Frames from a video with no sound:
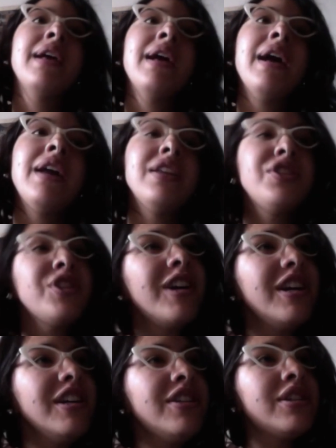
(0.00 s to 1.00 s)
at a
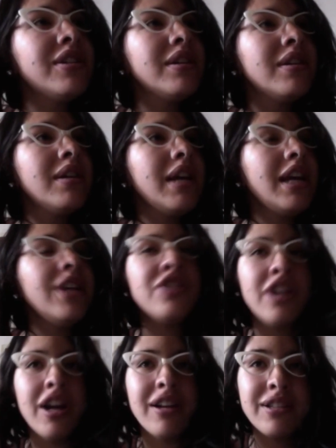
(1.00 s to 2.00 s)
church in
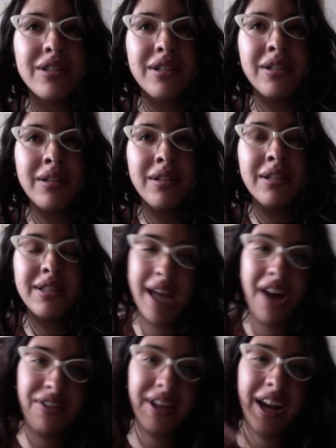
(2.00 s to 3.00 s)
Charleston,
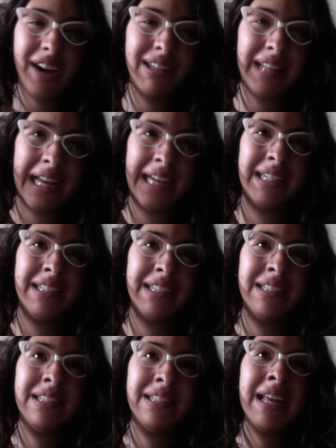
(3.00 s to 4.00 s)
South
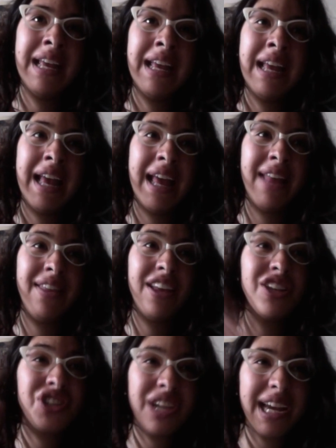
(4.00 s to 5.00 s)
Carolina. And
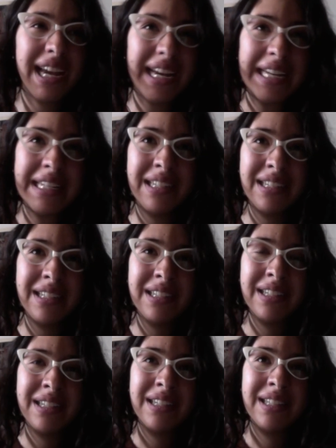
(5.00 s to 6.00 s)
this shit
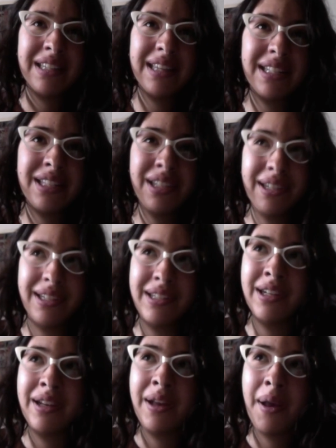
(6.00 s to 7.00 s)
that
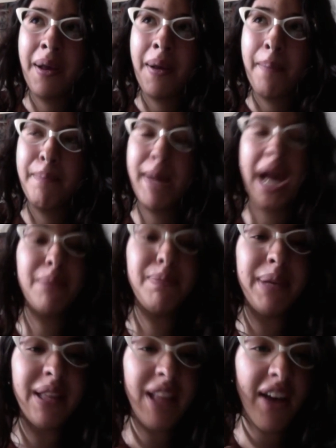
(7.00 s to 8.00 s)
took my
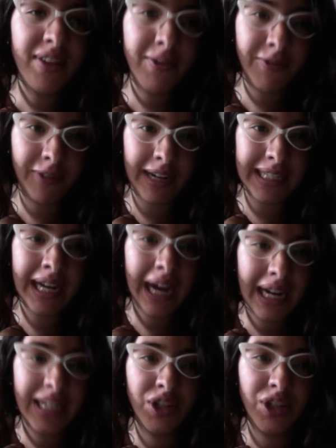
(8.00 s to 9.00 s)
beloved friend
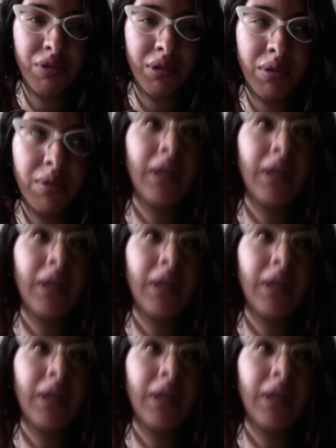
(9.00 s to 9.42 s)
Tanya Drew